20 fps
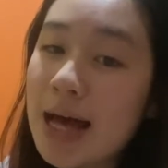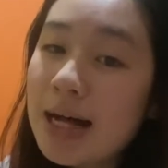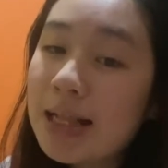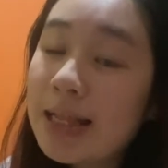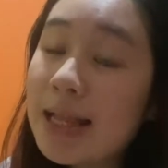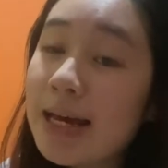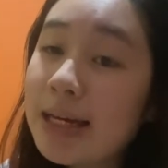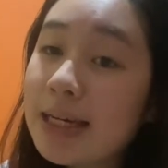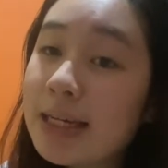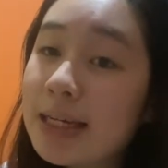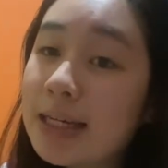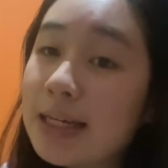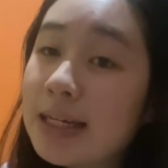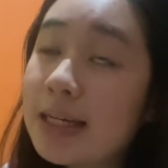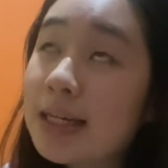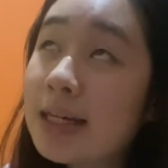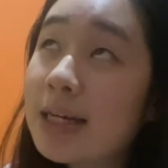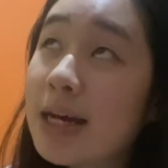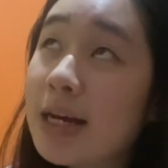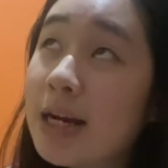like
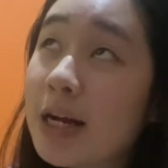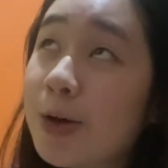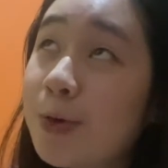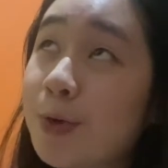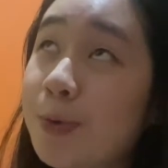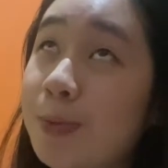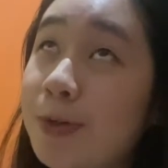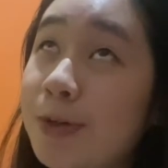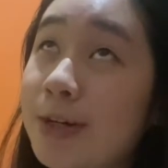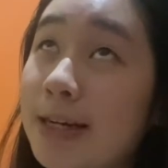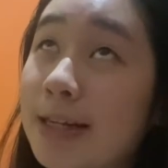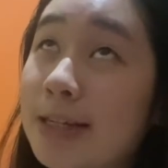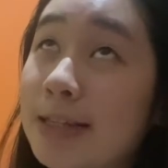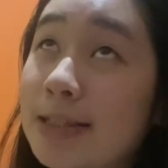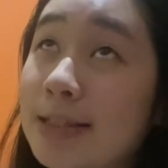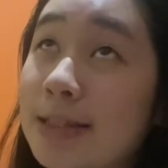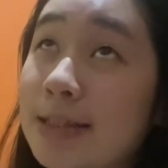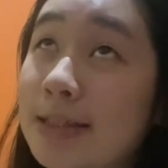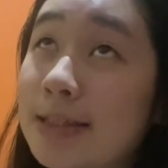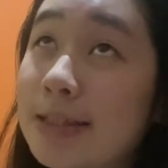it and i hope you
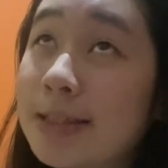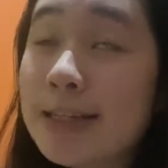guys